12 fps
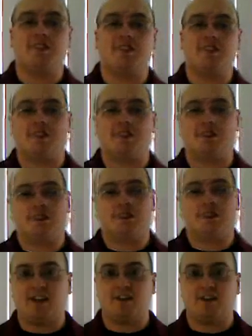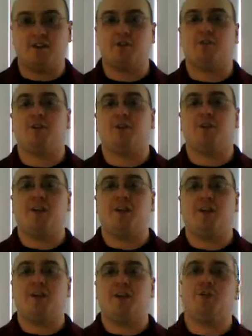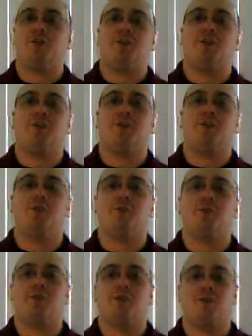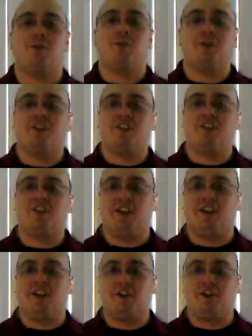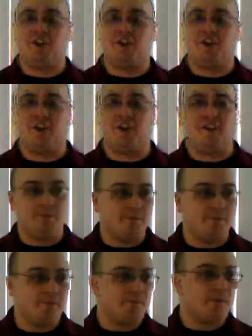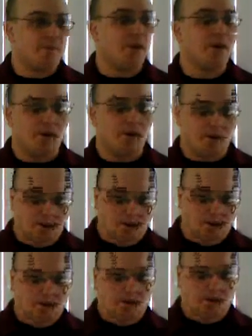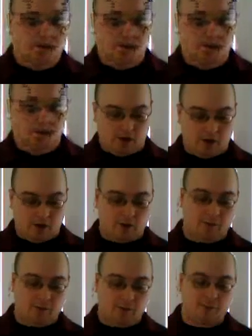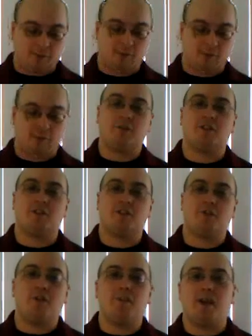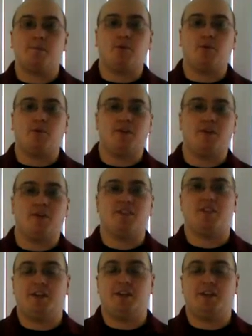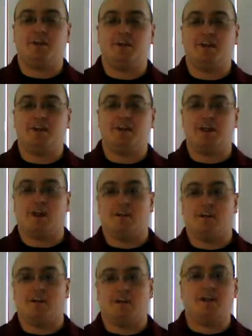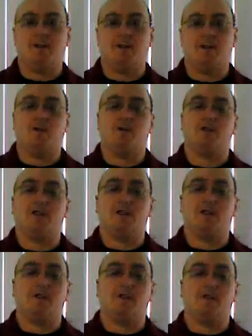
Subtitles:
three main points that need to be covered in order to get that technological change addressed. First, we need to talk about the different communication methods we use within the organization. Then we need to talk